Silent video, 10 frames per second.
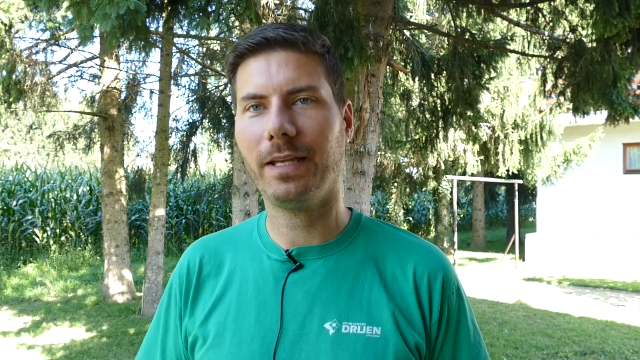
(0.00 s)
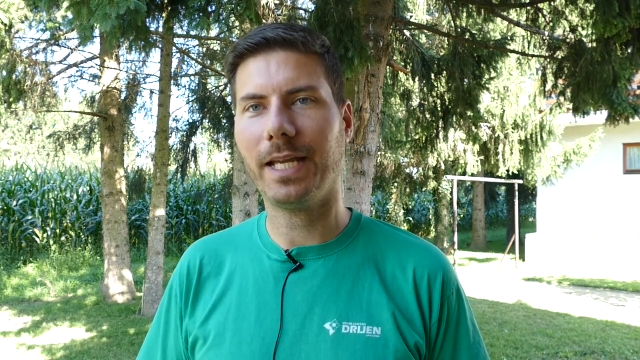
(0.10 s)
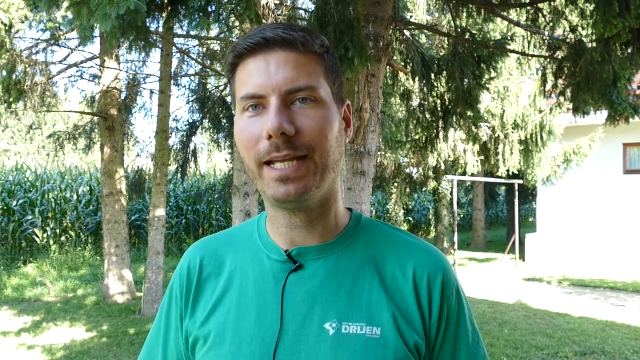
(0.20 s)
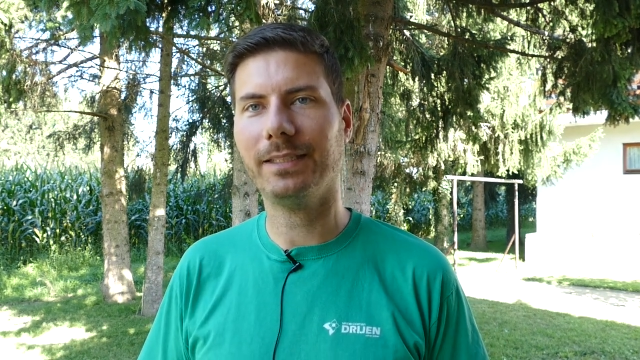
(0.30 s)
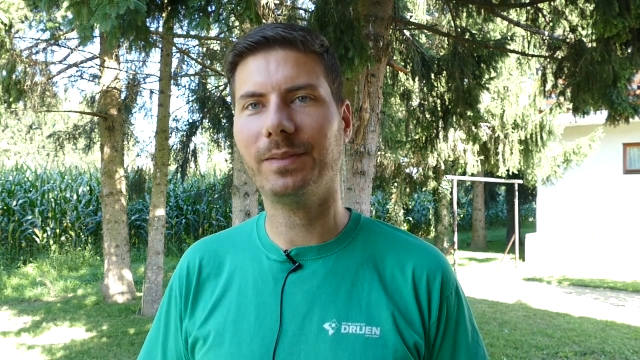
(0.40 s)

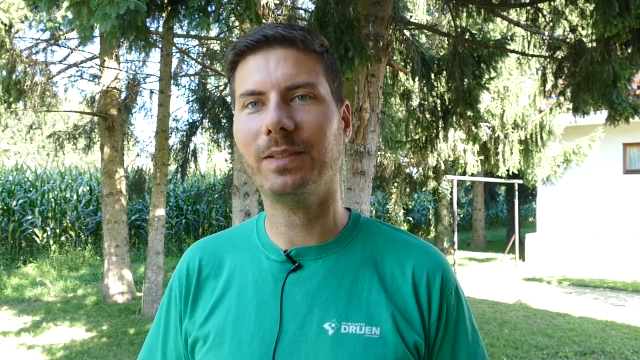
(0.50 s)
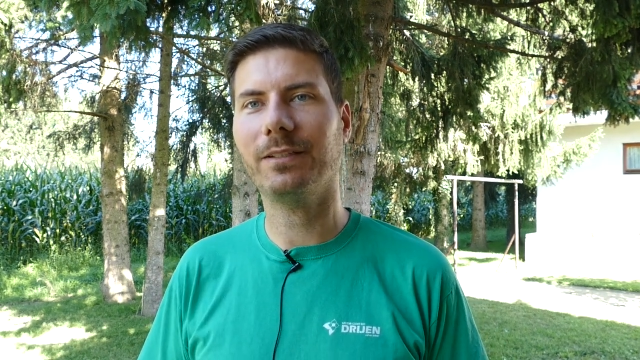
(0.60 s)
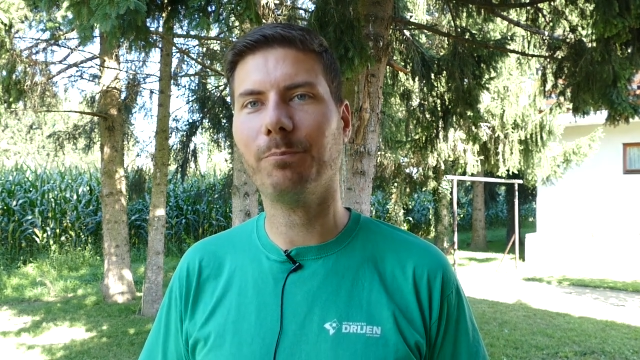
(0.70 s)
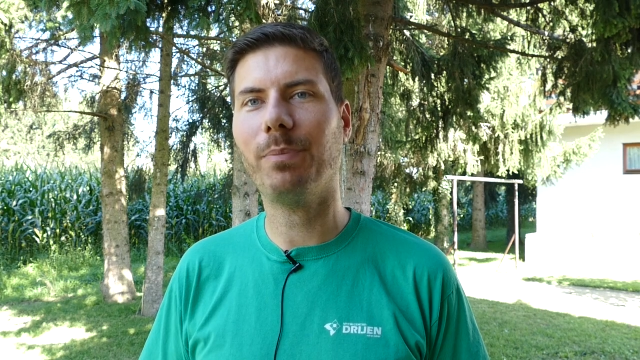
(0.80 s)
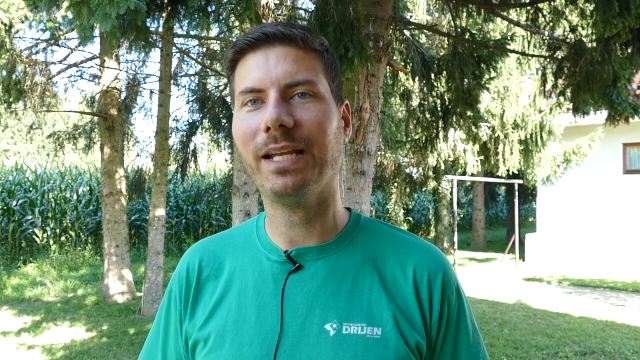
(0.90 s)
And
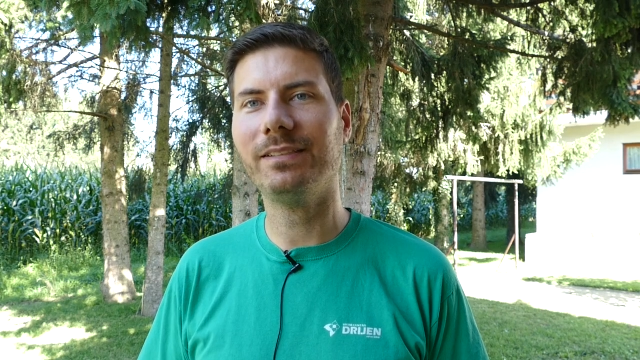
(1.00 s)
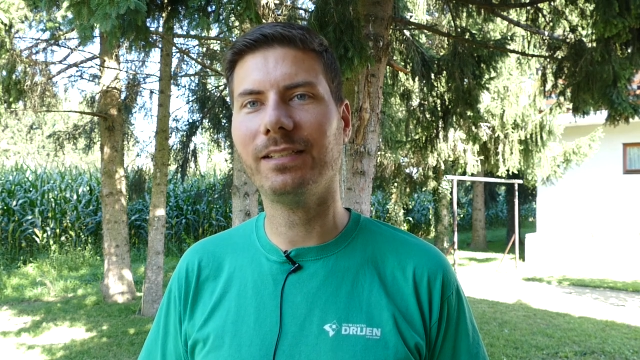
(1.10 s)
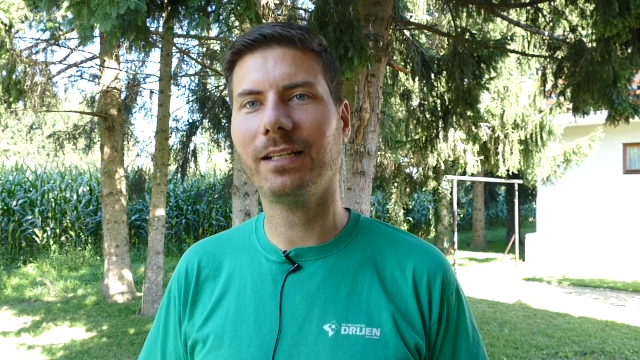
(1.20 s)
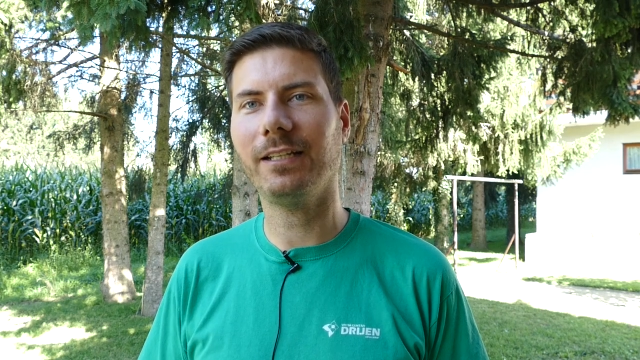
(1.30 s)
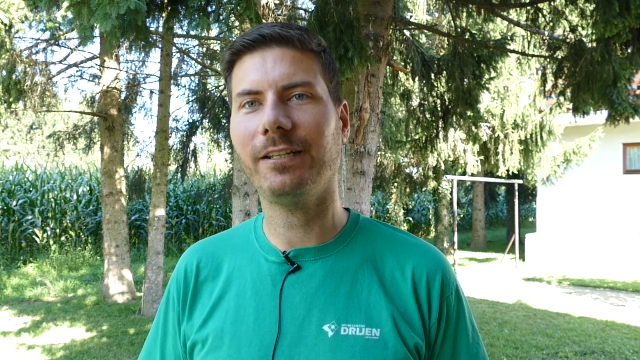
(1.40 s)

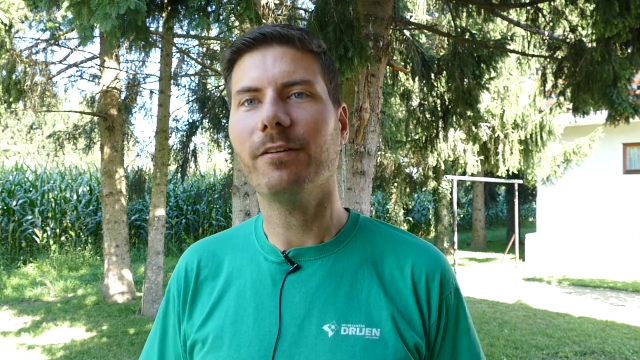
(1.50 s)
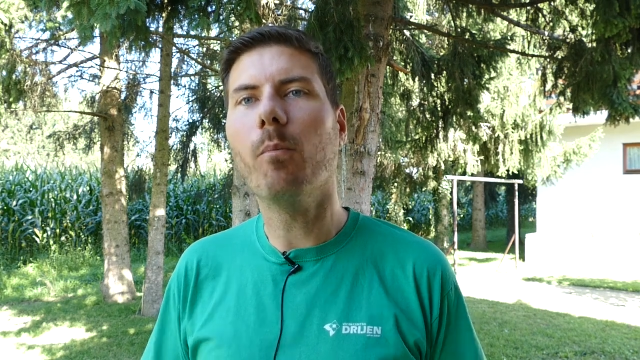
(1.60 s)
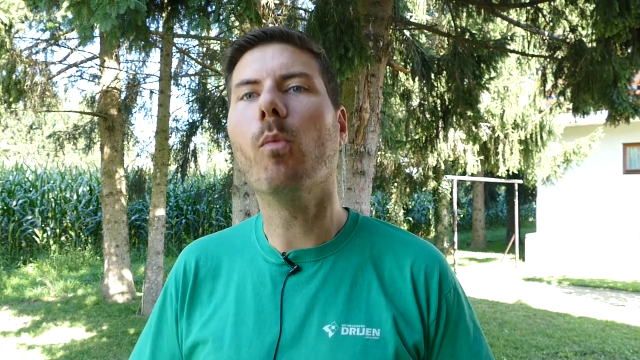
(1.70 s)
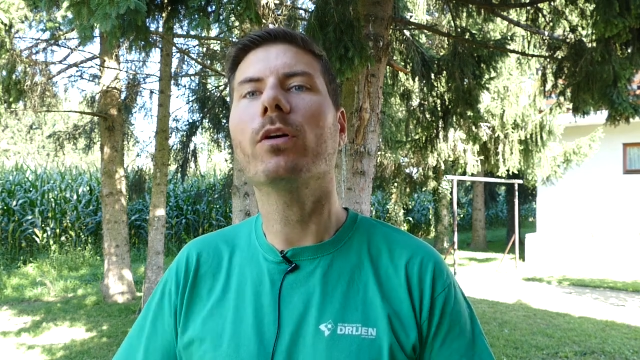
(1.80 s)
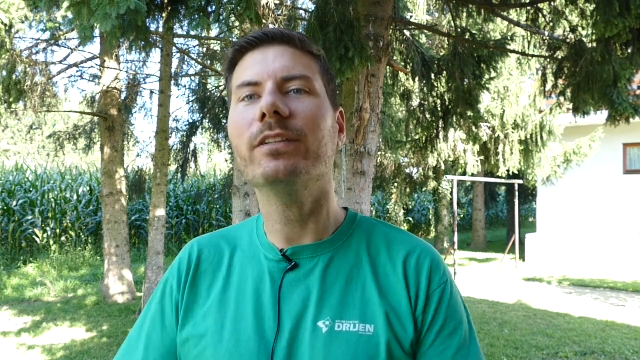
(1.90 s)
basically,
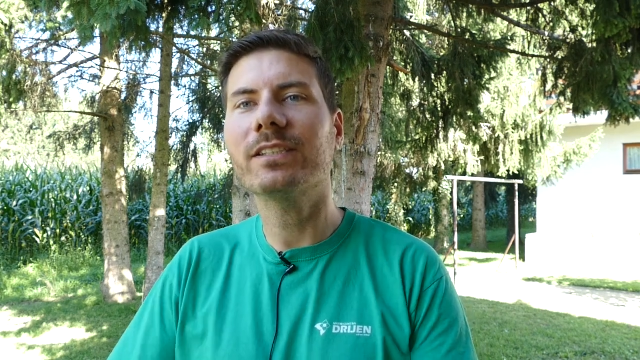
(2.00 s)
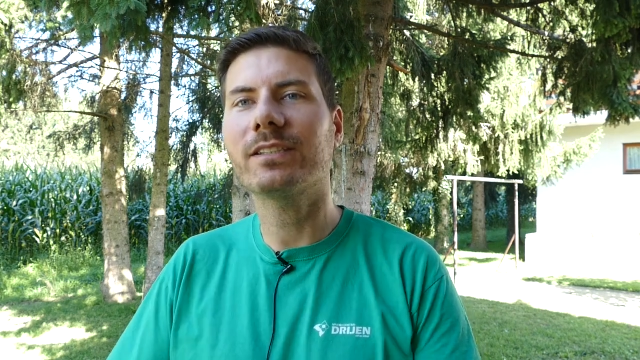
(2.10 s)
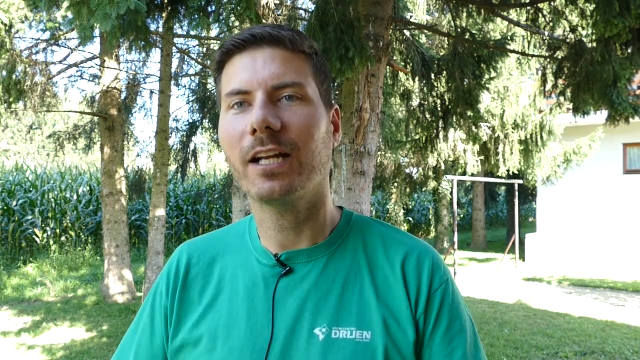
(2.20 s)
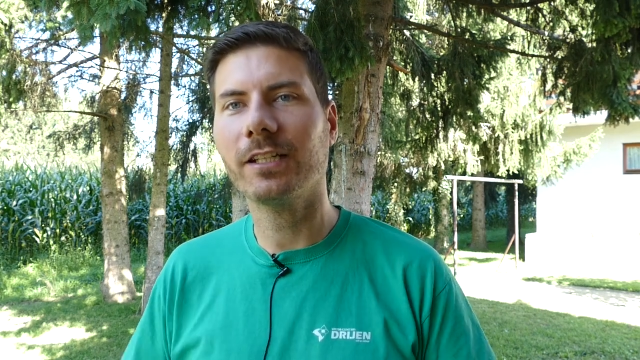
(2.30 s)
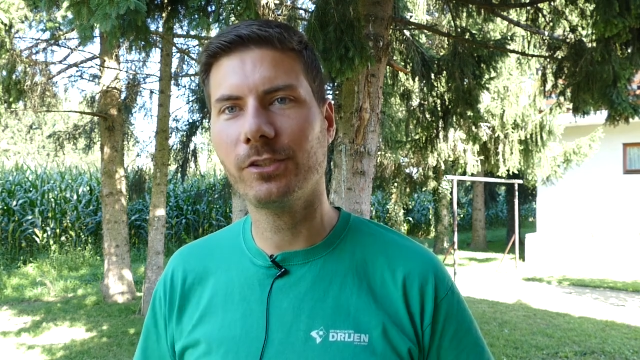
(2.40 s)
more
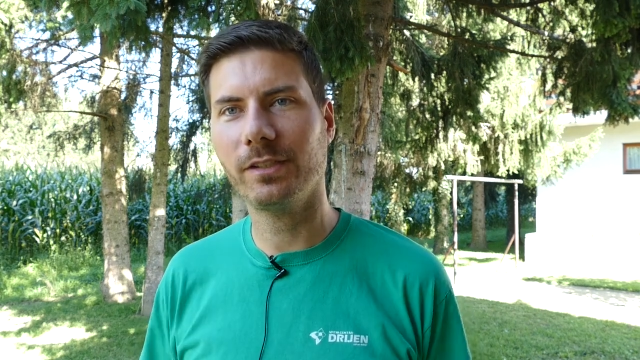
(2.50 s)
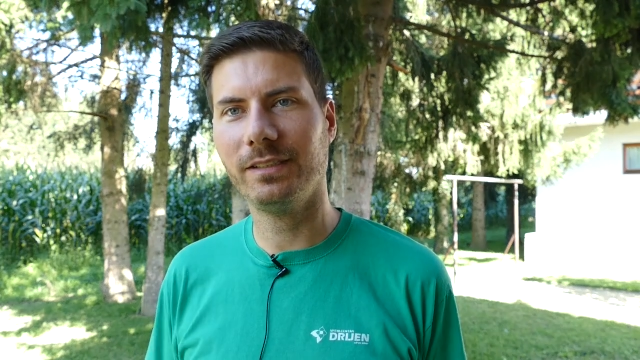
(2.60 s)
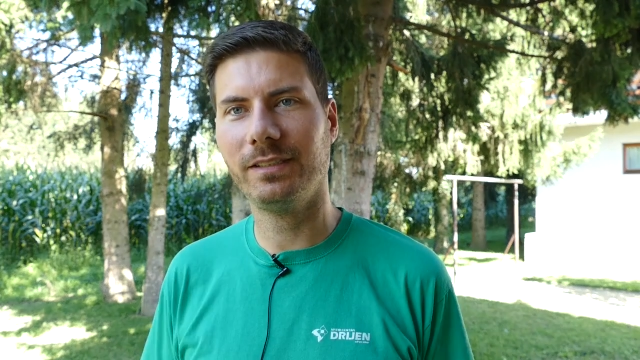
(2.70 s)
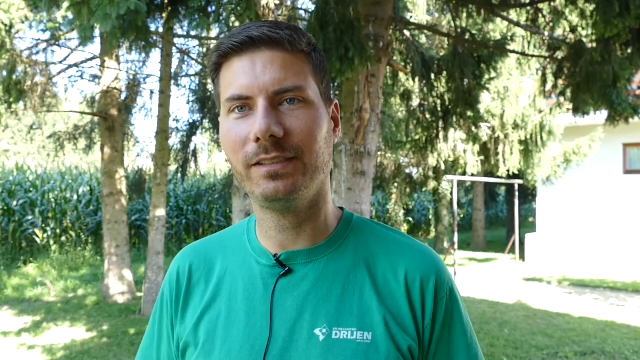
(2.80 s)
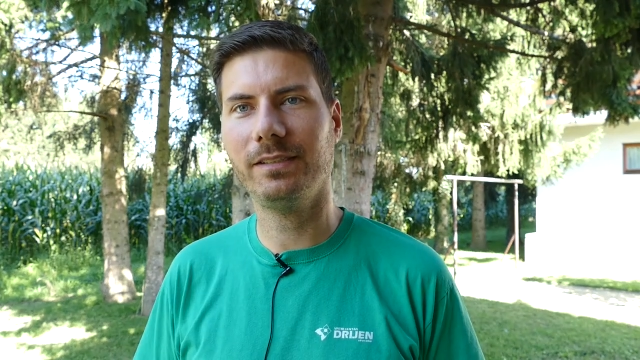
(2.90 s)
destruction
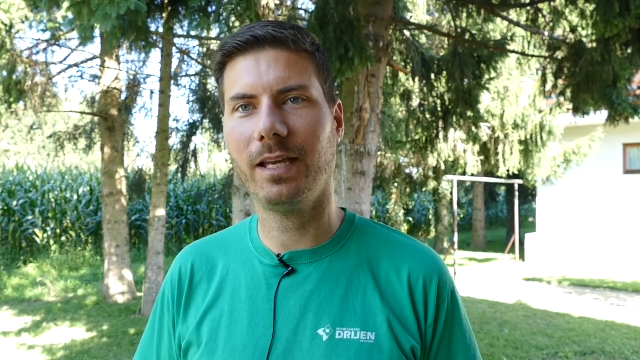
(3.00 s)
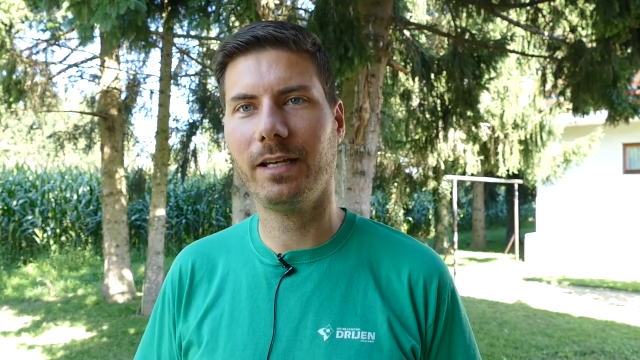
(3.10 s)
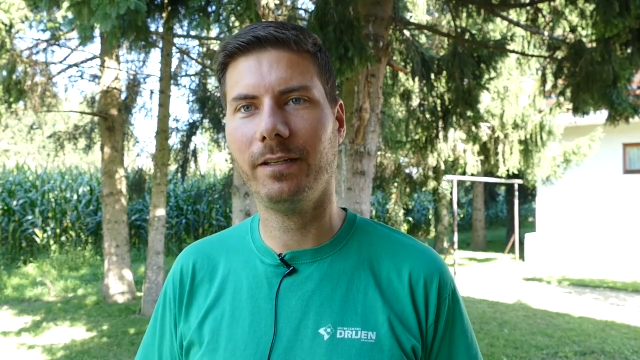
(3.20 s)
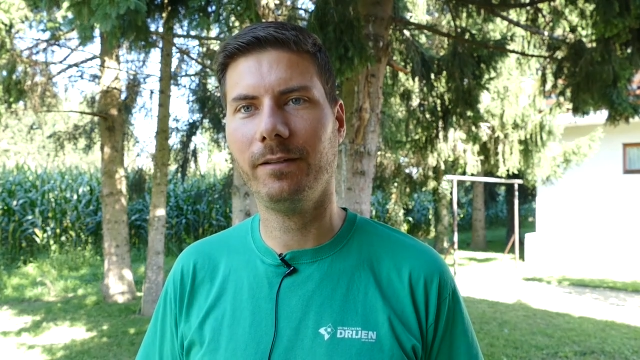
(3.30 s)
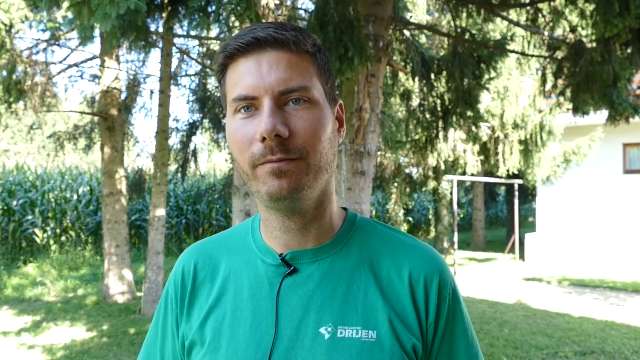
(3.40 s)
it is done,